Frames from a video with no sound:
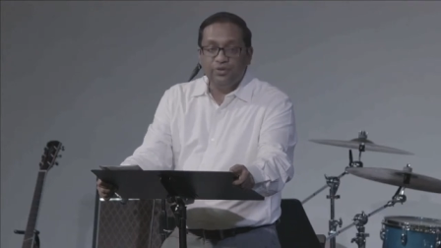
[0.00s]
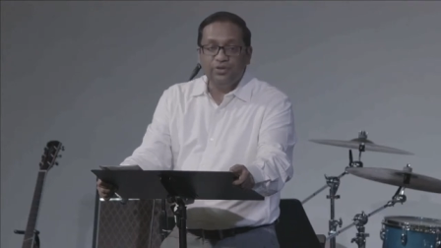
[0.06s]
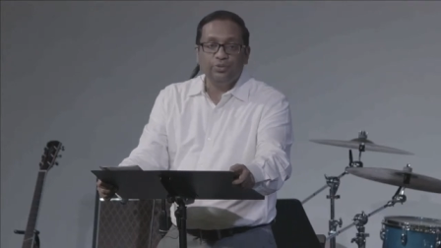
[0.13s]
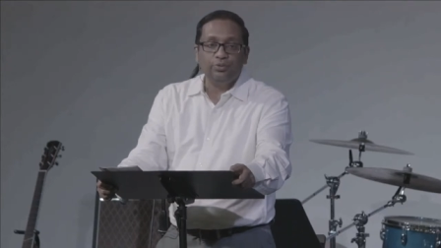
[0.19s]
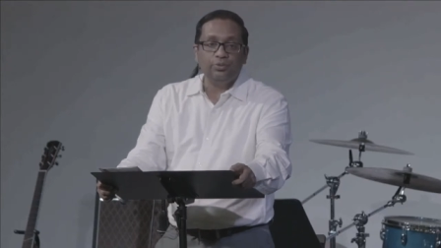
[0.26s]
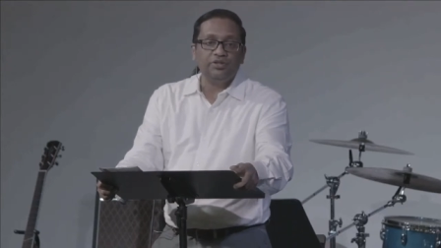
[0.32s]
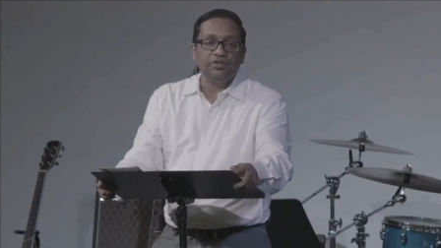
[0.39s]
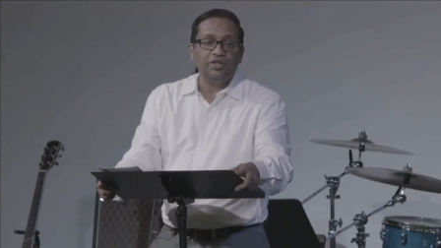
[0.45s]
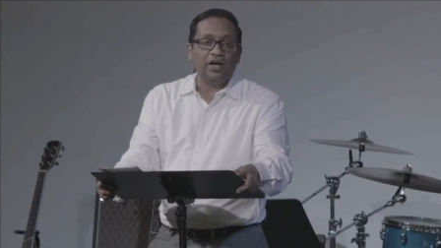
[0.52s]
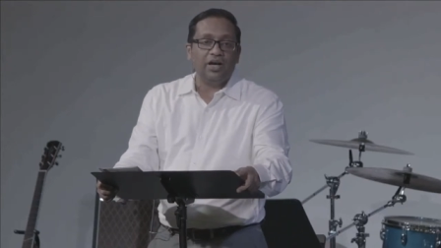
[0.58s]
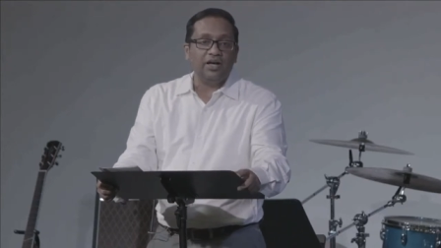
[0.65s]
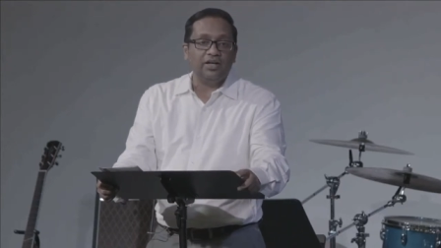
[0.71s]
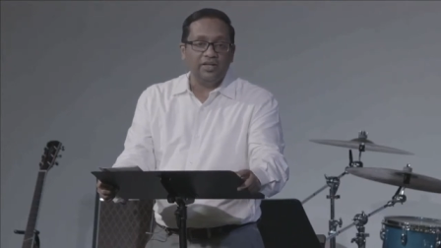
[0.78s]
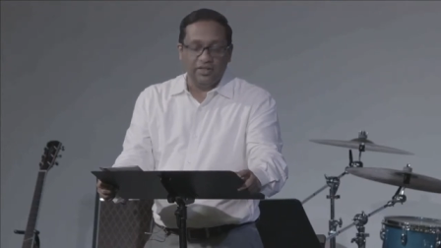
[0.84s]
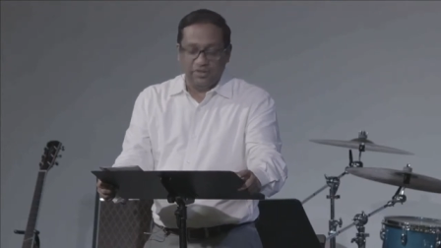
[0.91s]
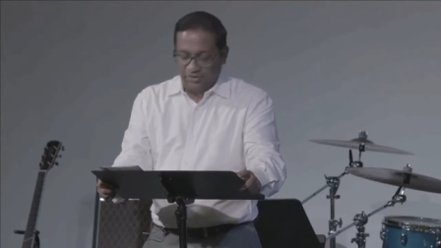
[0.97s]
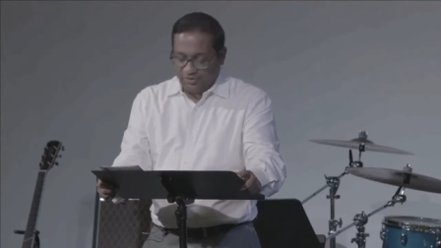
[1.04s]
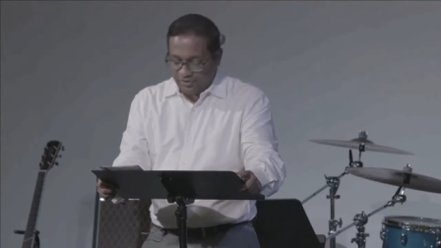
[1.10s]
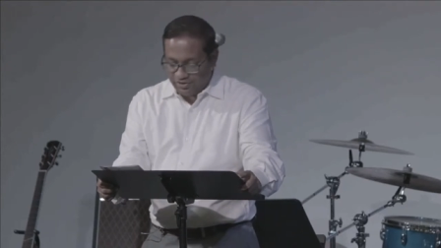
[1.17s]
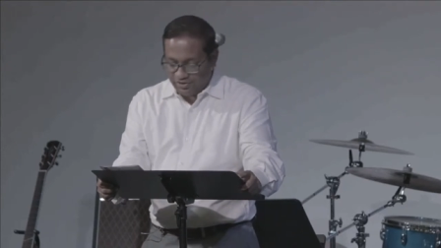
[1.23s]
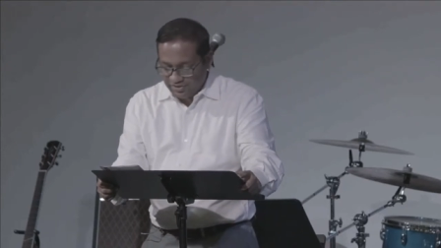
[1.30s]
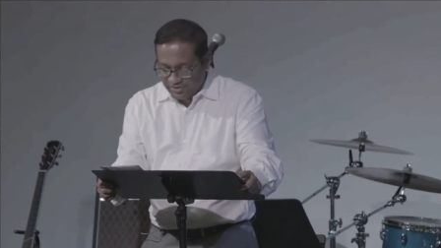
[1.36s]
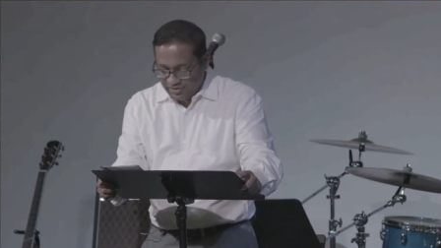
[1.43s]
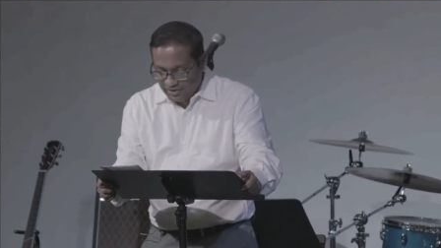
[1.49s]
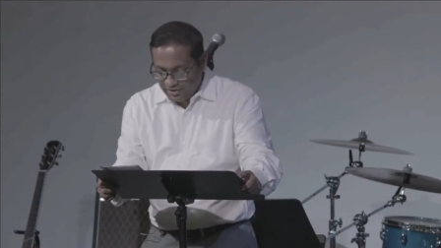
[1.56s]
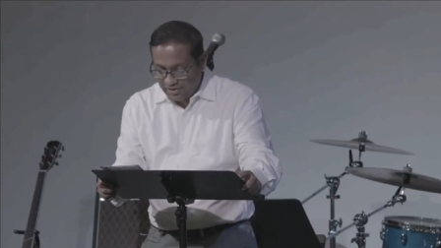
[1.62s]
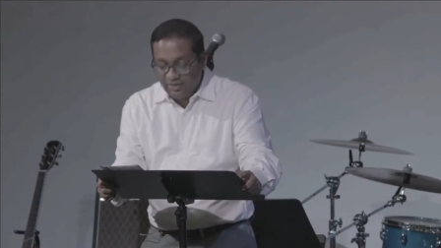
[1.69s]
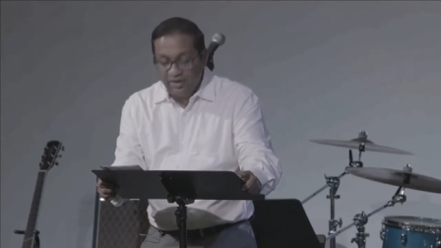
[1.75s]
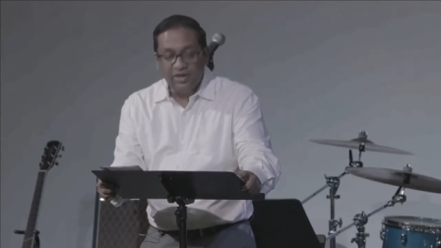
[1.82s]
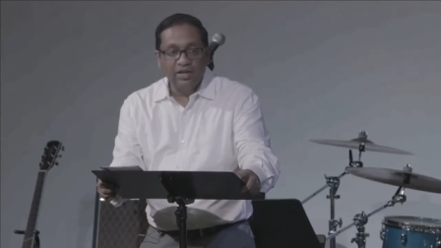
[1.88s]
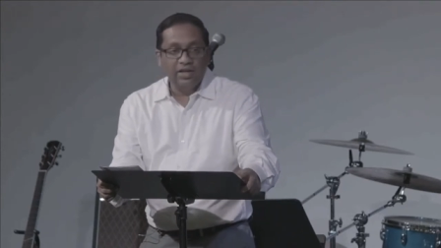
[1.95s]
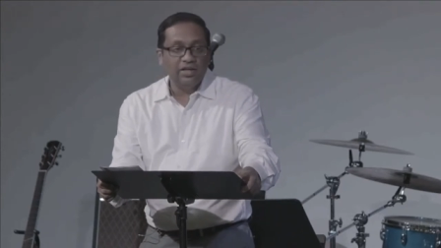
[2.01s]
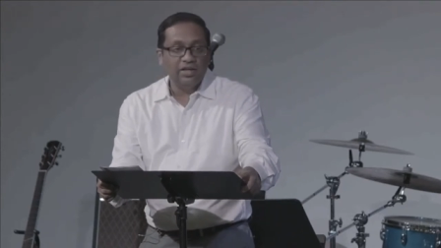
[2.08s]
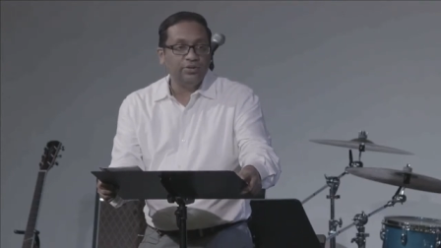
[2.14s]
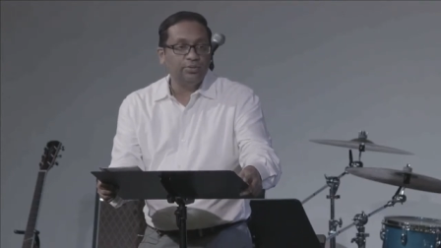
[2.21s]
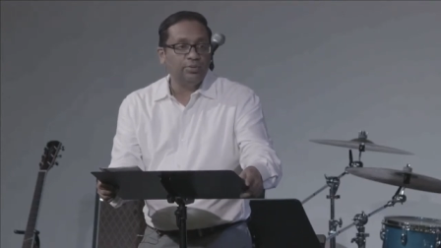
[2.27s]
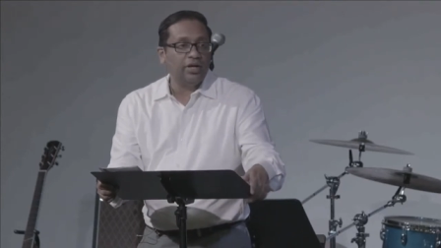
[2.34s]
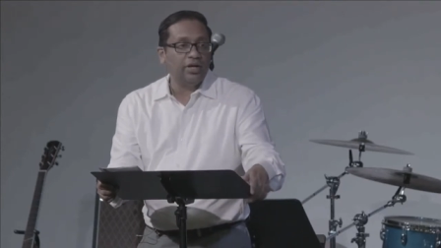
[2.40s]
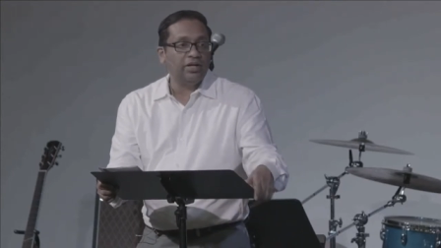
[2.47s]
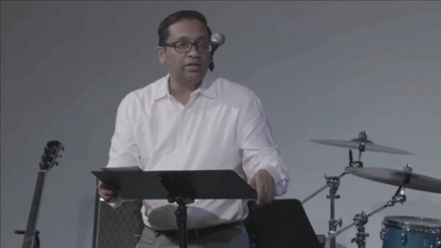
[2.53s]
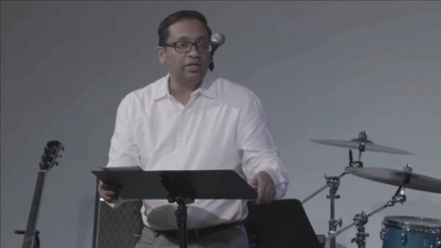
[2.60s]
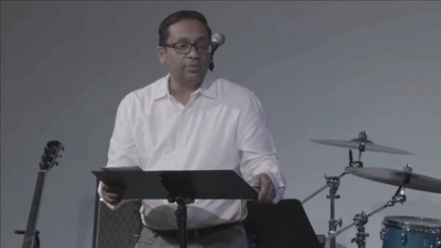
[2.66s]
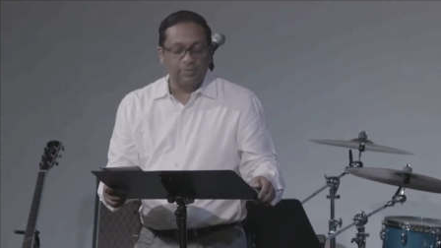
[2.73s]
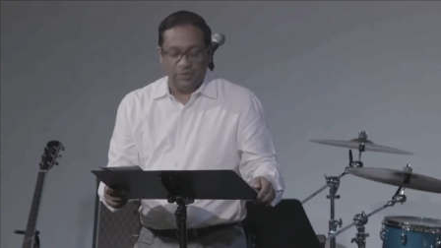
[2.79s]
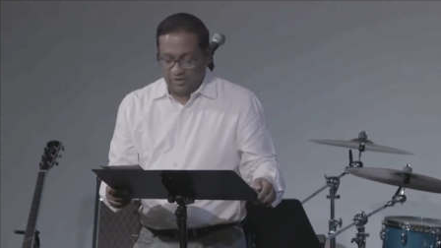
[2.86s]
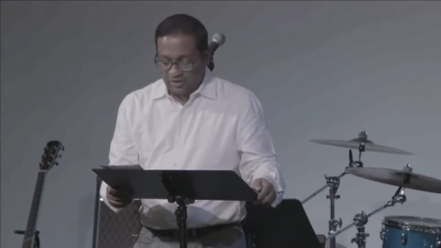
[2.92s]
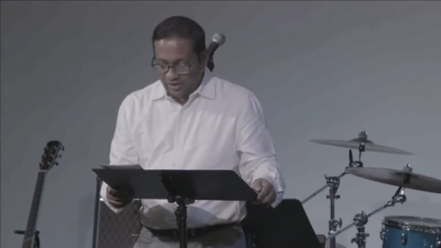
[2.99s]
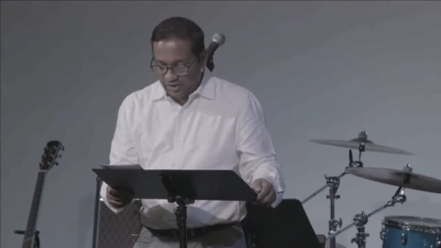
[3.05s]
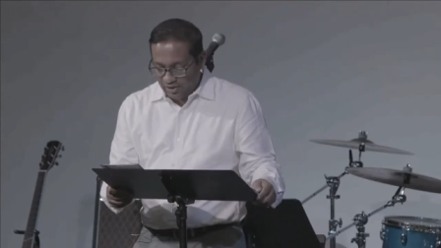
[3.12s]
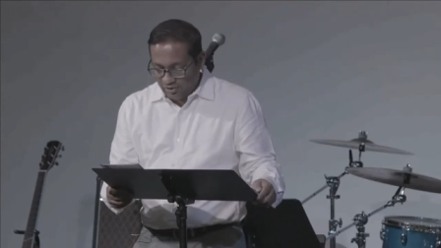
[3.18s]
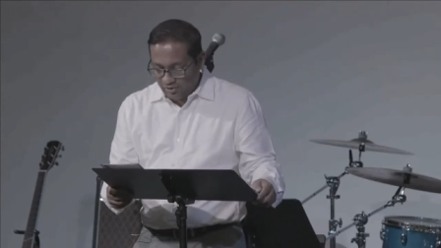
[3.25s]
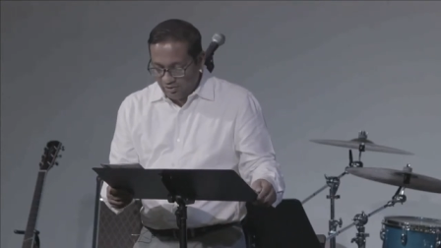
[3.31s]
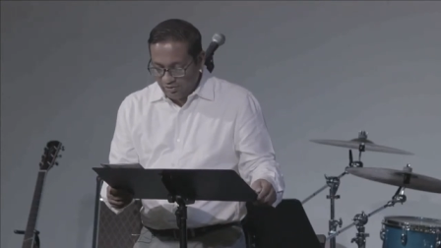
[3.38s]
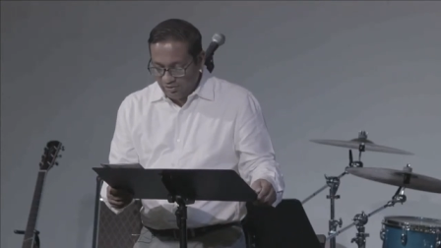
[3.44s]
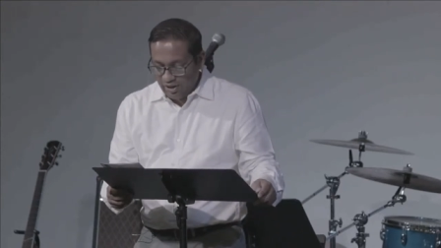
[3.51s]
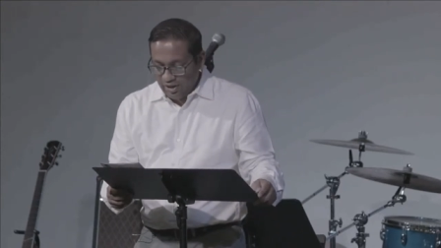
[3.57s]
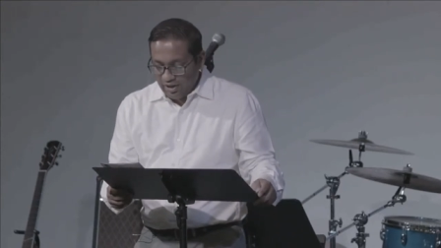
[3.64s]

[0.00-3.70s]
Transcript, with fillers: you will die in your sin and you will end up in hell.